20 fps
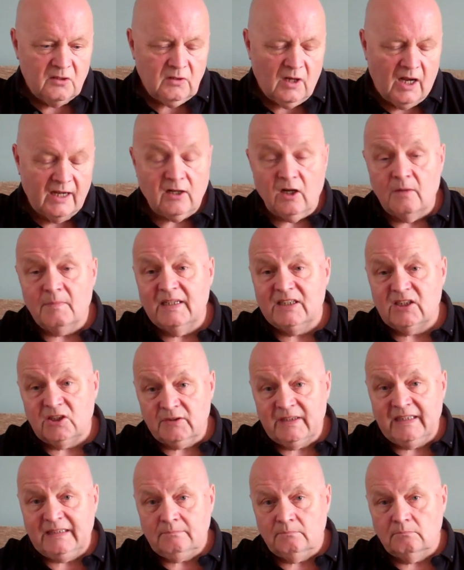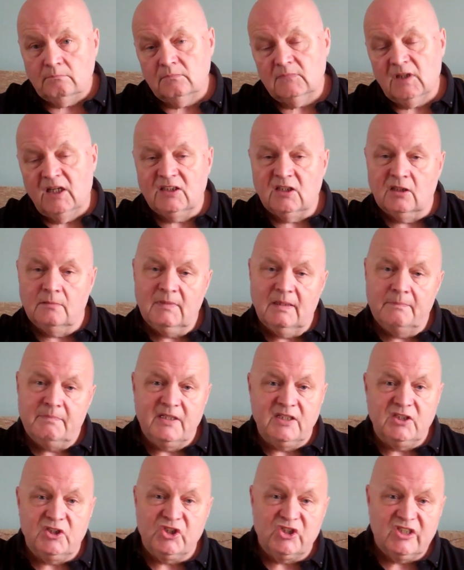I got my degree, I got my
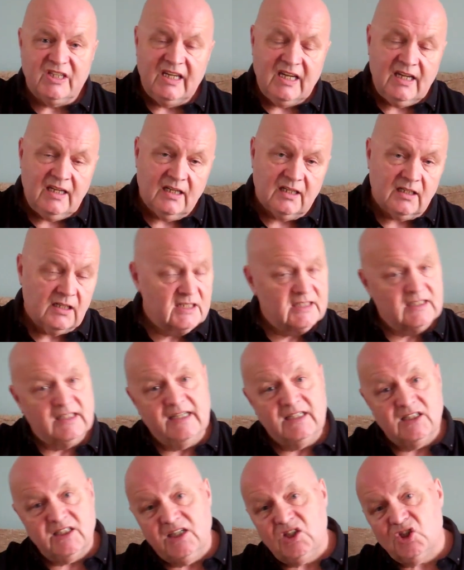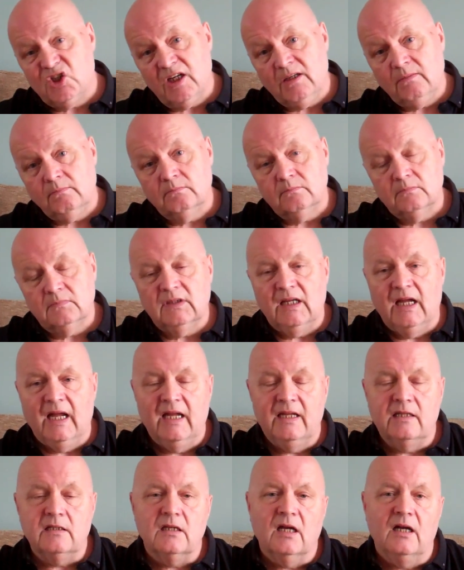PGC and I started teaching,
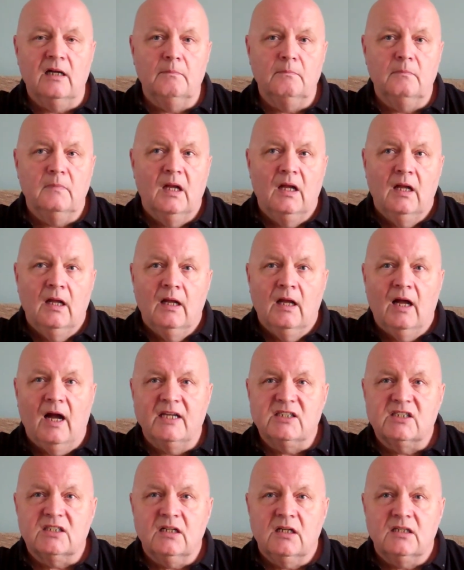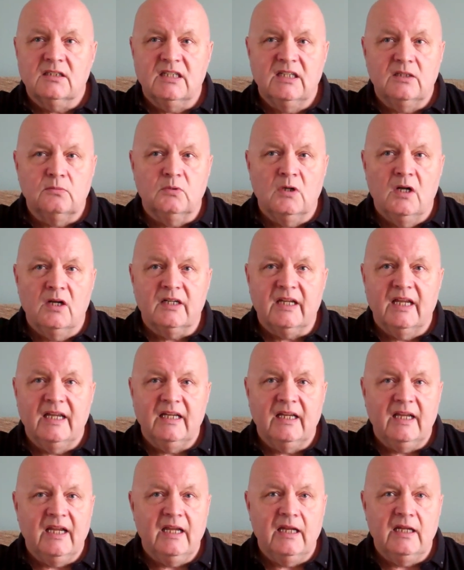and I started
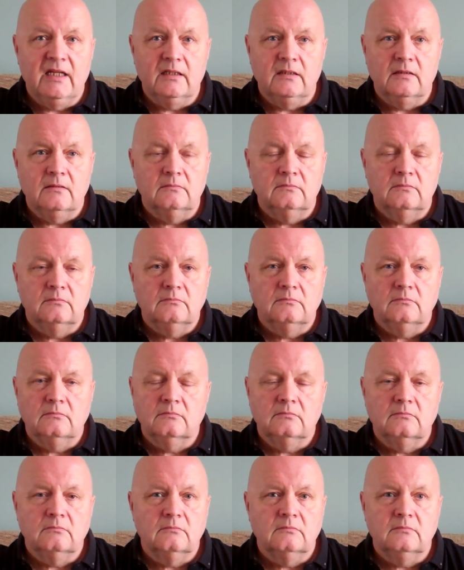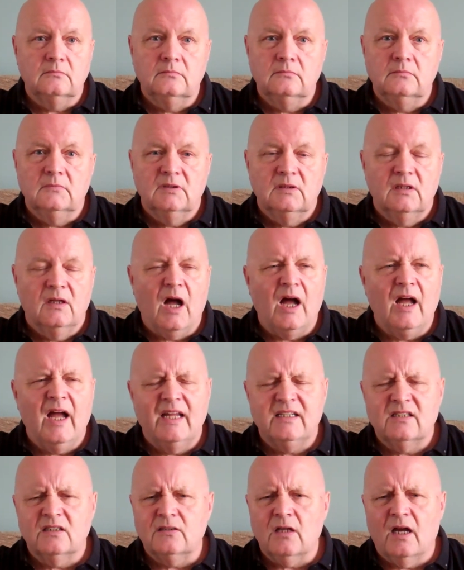working in,
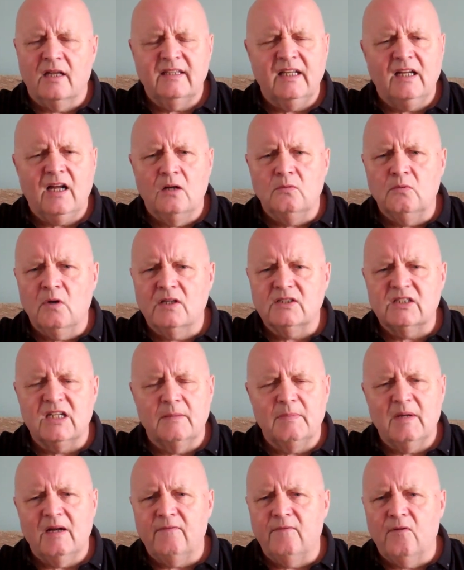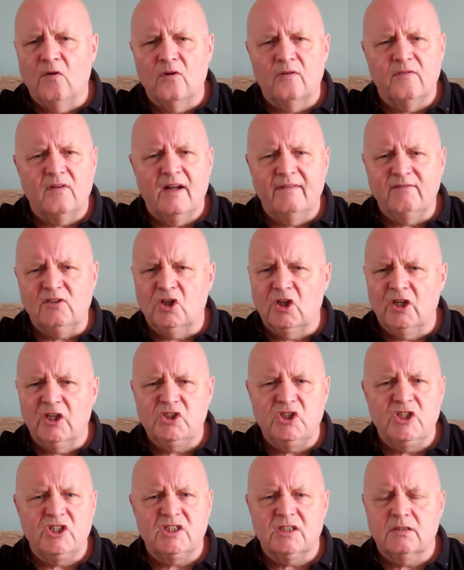I think I worked in about 4 or 5
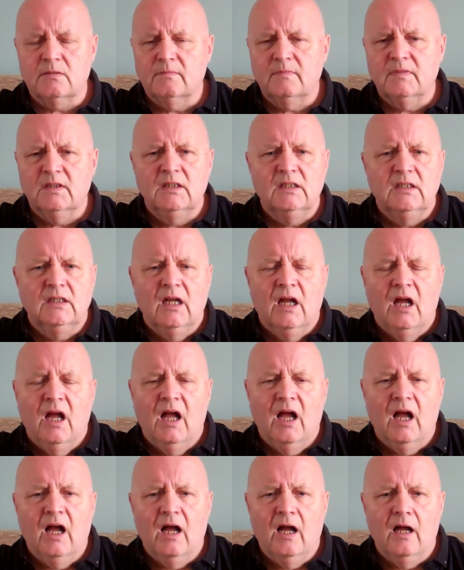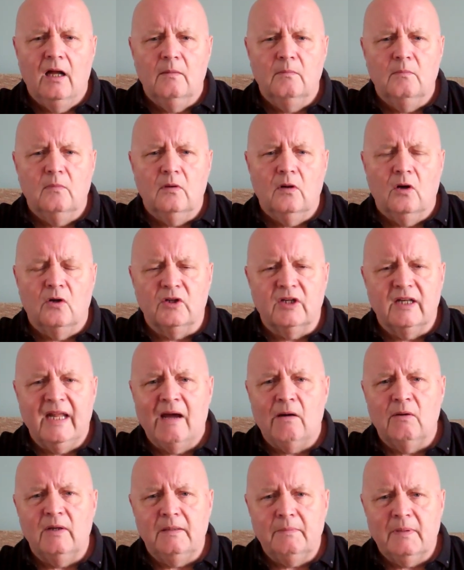colleges on an
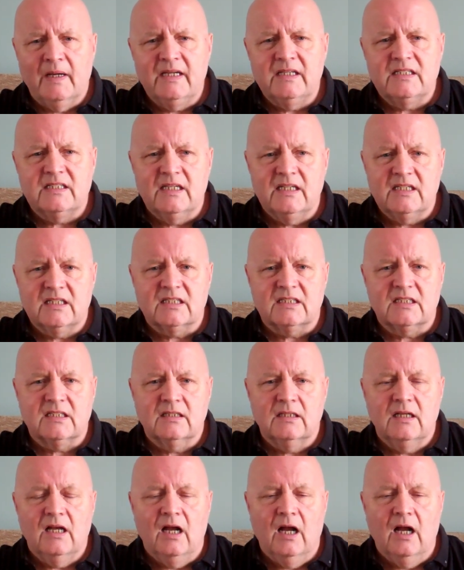hourly basis,